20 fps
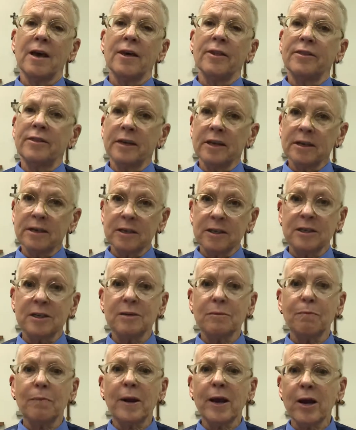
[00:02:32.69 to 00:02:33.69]
This
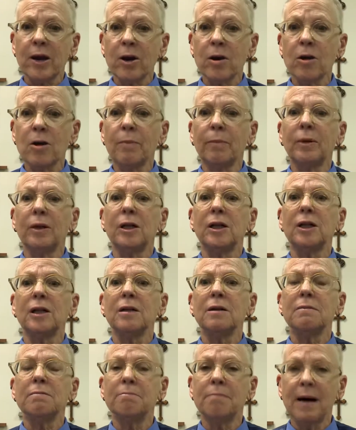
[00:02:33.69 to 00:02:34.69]
parable
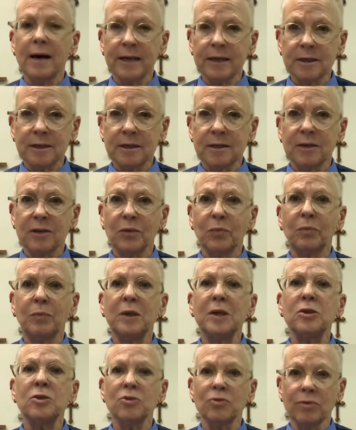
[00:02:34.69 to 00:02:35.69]
must
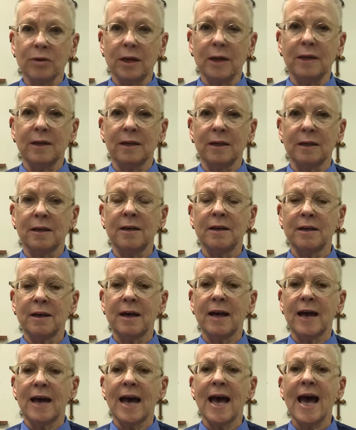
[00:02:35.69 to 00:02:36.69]
be treated
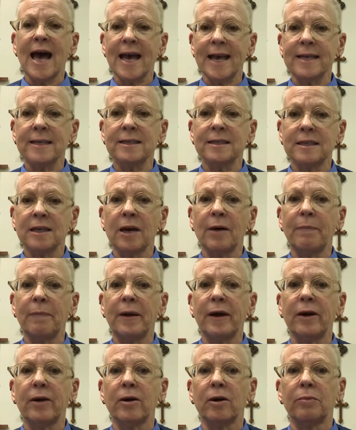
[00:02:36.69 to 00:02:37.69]
as a
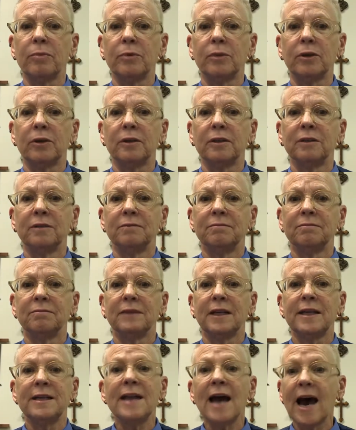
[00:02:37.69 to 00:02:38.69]
parable,
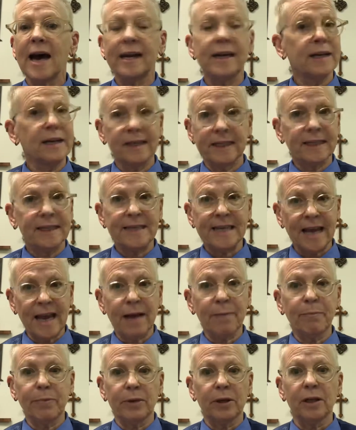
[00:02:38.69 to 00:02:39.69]
not an
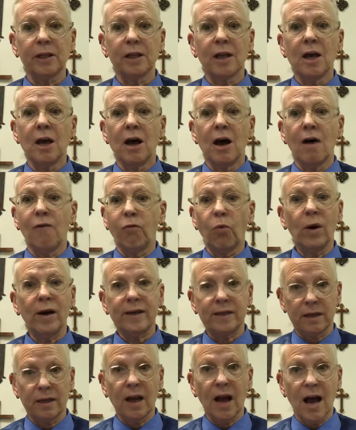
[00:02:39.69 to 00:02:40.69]
example of
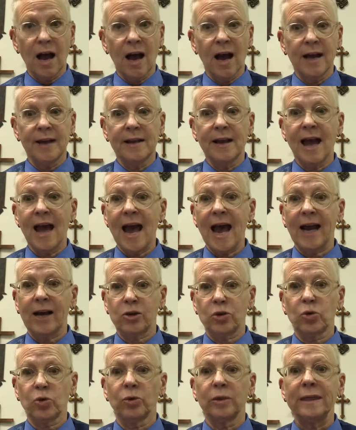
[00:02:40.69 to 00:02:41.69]
what God
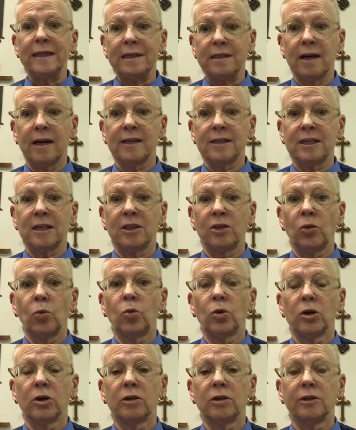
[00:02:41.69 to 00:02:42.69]
actually does in the
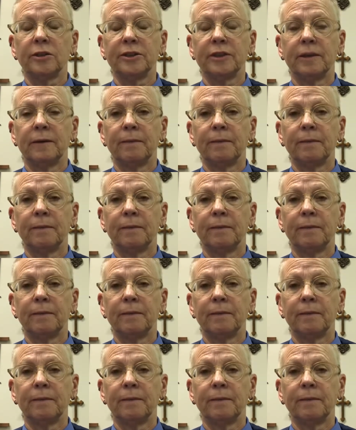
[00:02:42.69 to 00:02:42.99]
world.